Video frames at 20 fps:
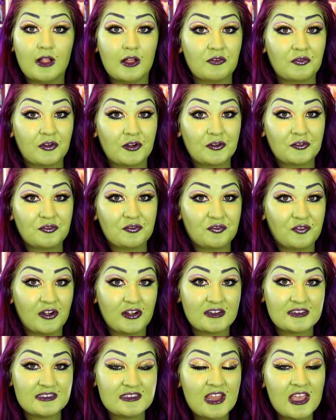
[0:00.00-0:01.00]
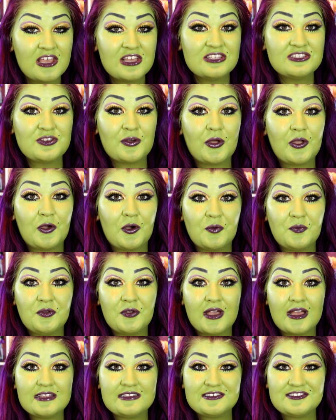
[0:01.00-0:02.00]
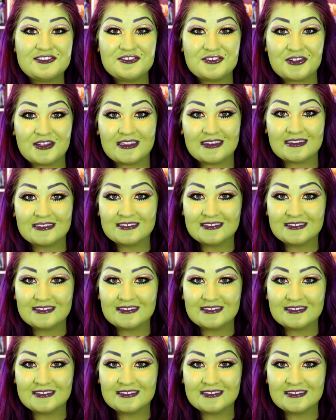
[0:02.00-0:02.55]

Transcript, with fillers: of her first. So I hope you guys enjoy.